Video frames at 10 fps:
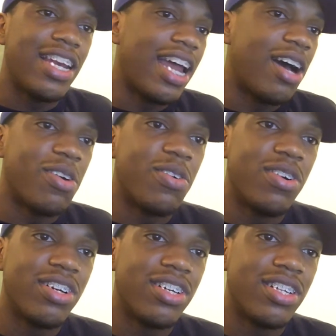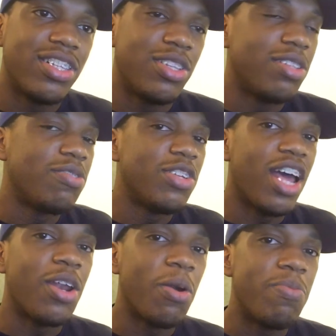Now those of you
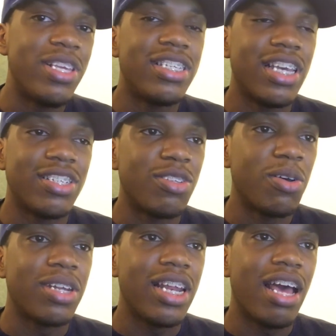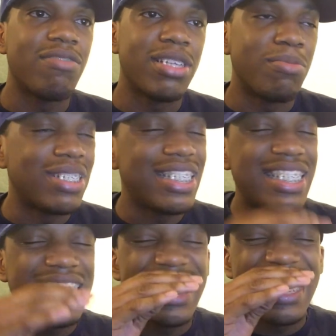that know BTS know that they have some
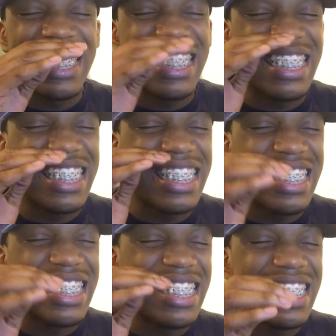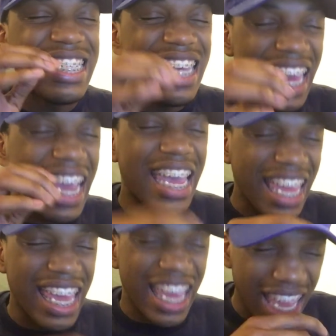sick
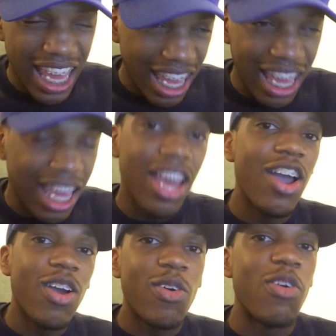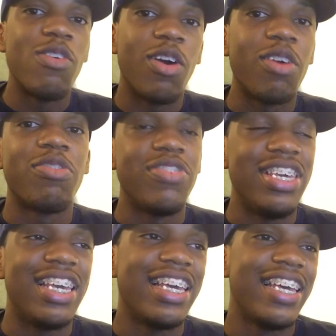
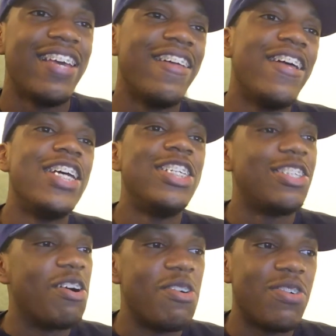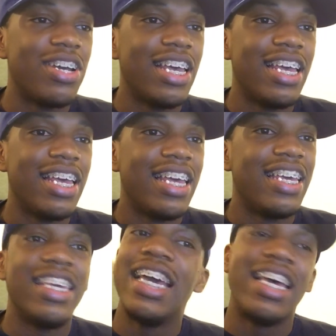choreography. So
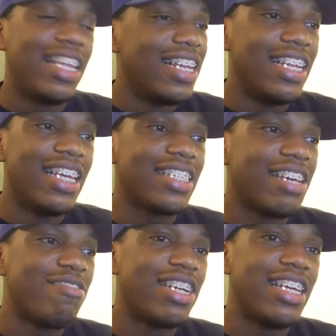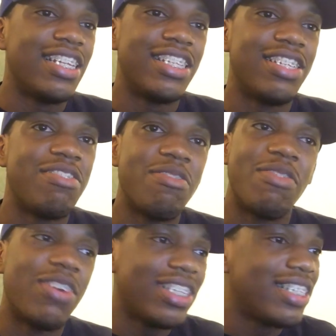yeah, let's get ready and
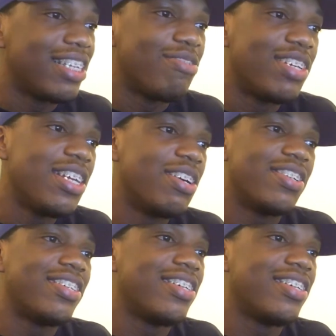watch this video.